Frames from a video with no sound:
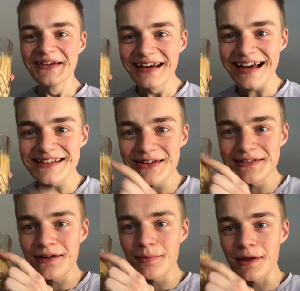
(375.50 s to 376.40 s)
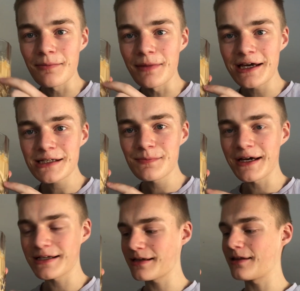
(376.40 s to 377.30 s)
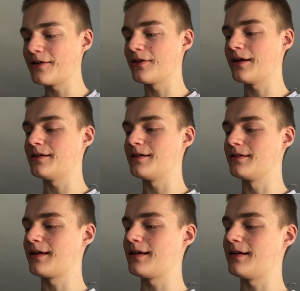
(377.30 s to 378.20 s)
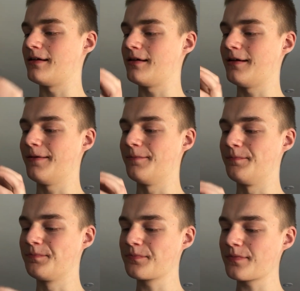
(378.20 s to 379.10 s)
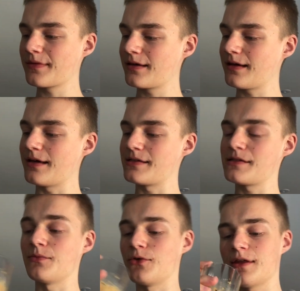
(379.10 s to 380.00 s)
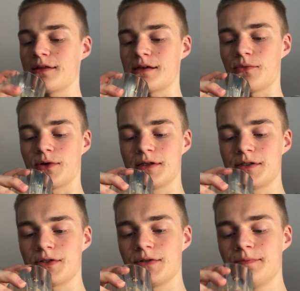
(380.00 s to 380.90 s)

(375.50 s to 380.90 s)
As you can tell by the black specks, clearly I didn't get it as smooth as I wanted to.